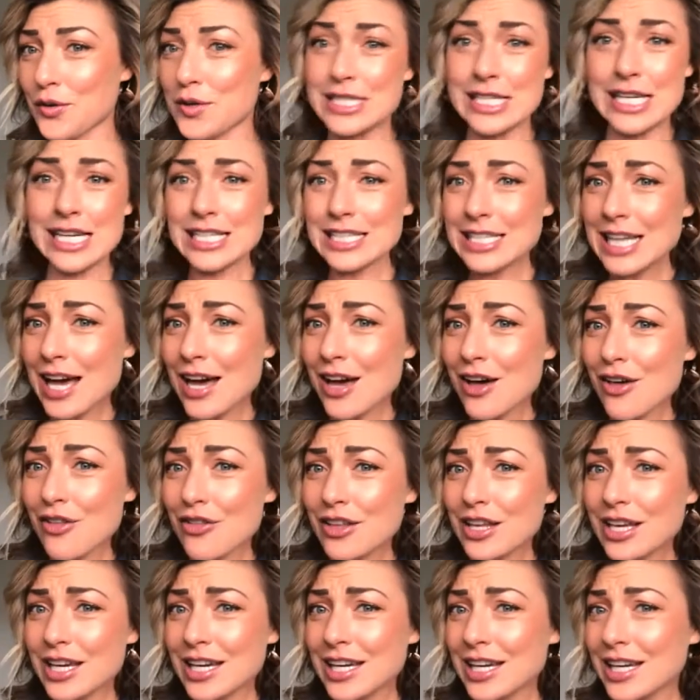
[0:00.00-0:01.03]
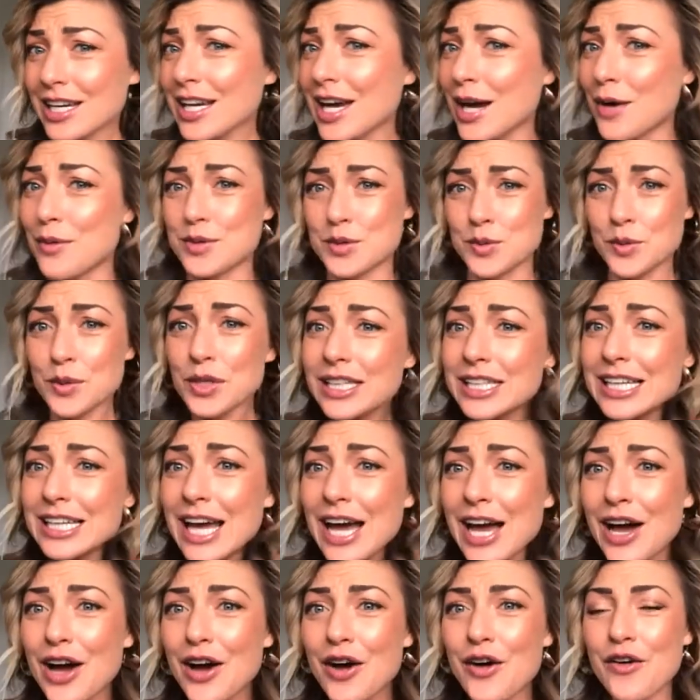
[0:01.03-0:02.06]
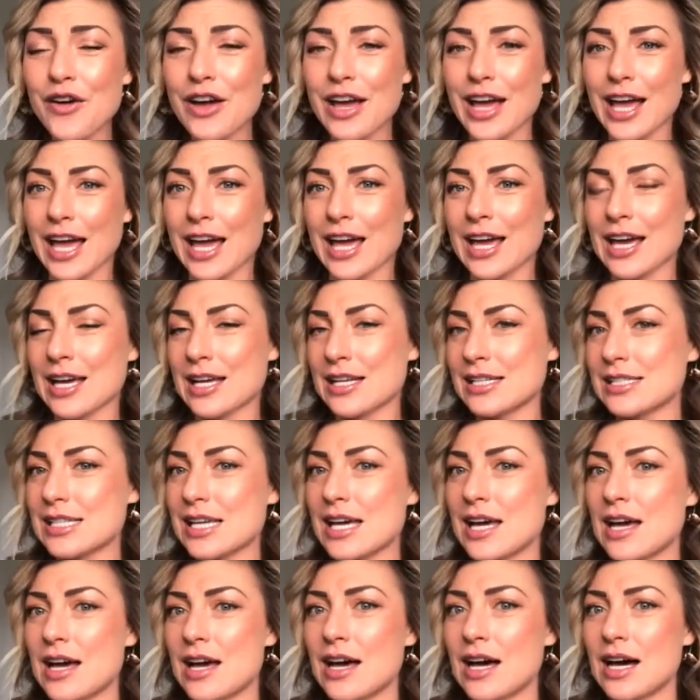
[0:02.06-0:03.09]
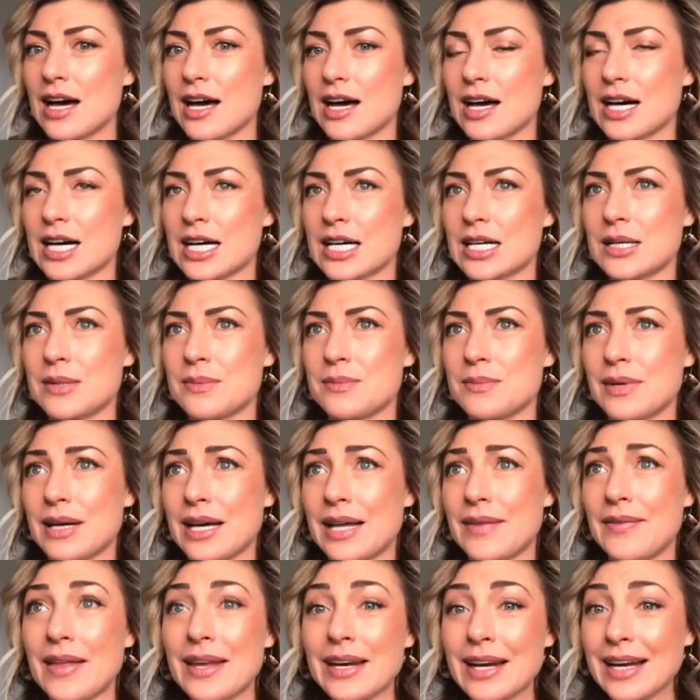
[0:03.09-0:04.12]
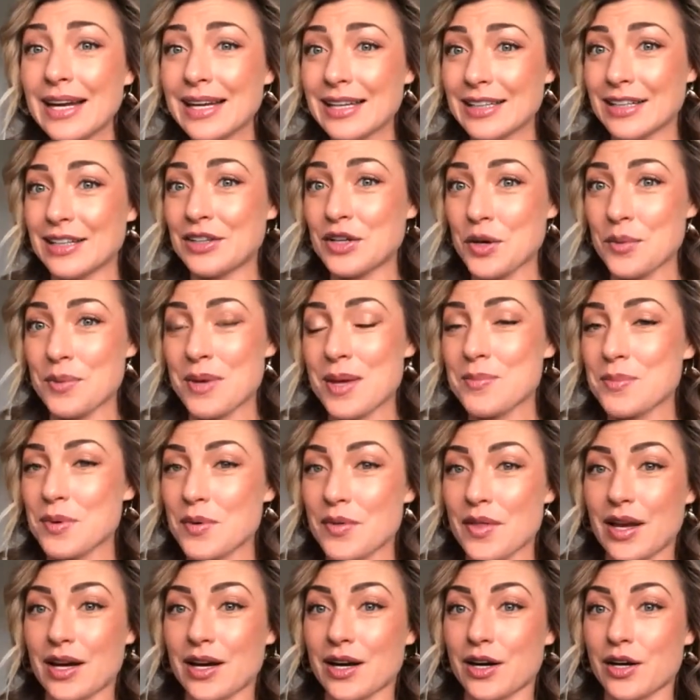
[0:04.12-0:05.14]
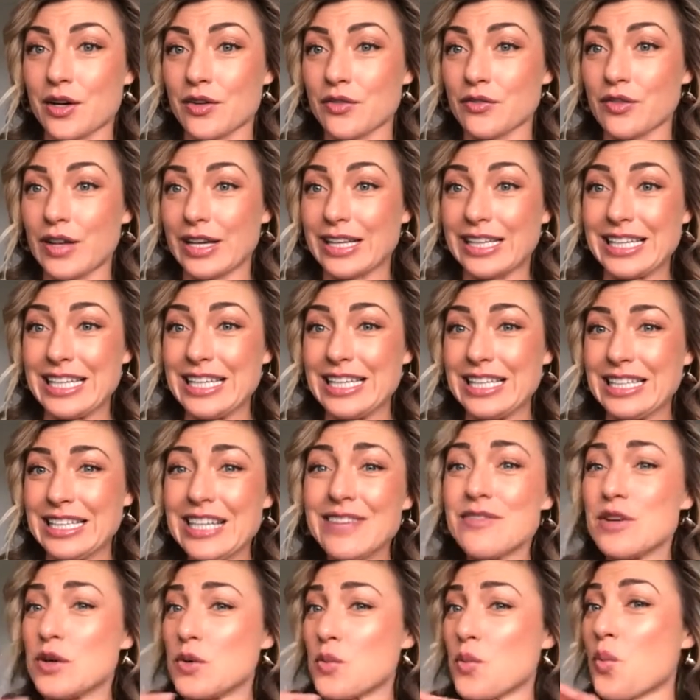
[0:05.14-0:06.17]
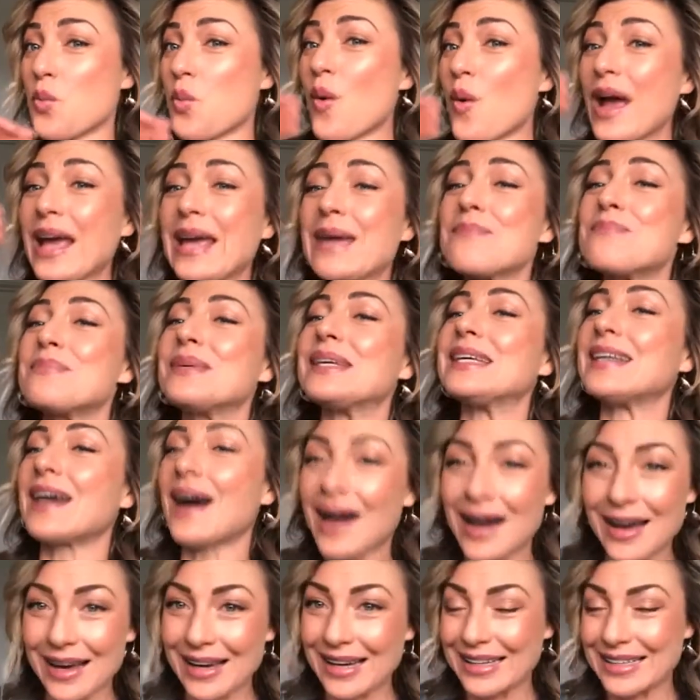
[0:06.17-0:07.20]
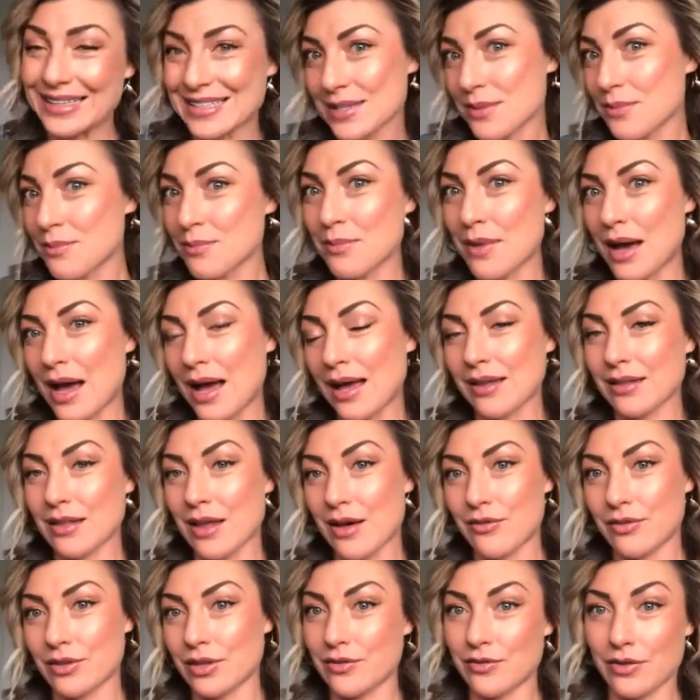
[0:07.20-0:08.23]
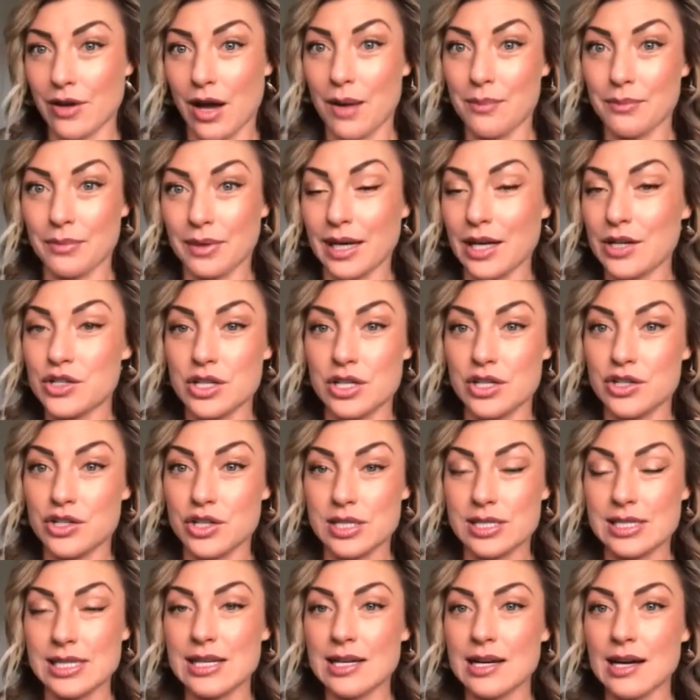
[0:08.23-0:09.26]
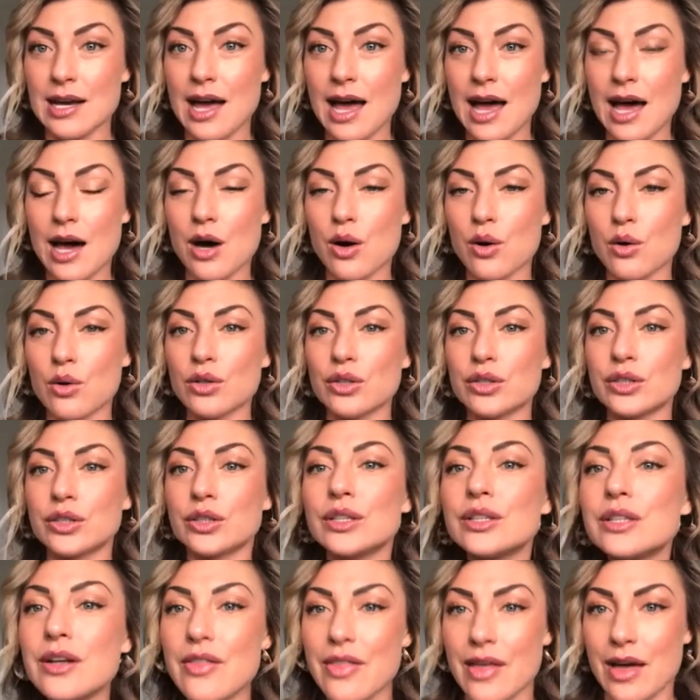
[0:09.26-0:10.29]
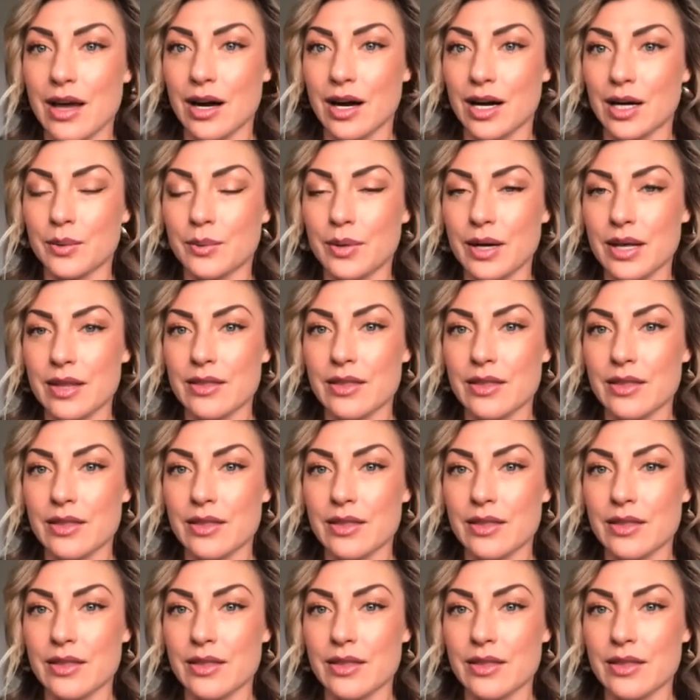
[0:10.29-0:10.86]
eating healthy, I was working out, and then I know people that are like even way beyond my level of comprehension and just how good they are with